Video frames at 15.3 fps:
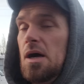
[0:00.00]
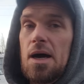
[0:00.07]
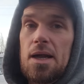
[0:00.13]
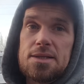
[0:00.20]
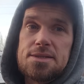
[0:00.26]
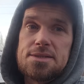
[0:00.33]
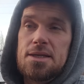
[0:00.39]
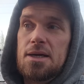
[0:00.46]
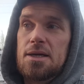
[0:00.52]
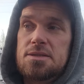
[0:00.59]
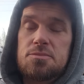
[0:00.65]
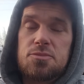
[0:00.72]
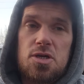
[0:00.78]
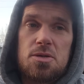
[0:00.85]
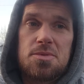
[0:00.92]
It's
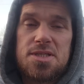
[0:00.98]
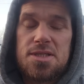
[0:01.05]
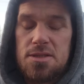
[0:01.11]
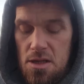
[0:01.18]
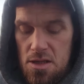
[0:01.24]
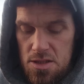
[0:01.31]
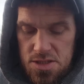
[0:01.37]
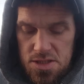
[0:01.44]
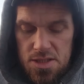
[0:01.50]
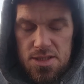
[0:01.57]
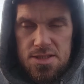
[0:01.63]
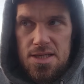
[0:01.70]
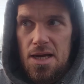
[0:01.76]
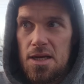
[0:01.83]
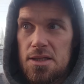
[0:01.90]
some German technology,
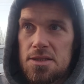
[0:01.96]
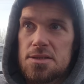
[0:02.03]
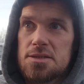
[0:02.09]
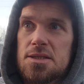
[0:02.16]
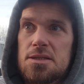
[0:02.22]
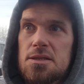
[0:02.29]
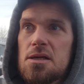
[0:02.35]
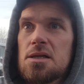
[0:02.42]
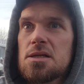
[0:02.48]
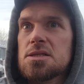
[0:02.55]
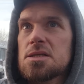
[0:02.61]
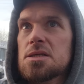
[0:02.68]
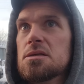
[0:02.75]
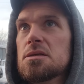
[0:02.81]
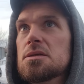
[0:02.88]
Italian
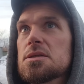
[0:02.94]
technology.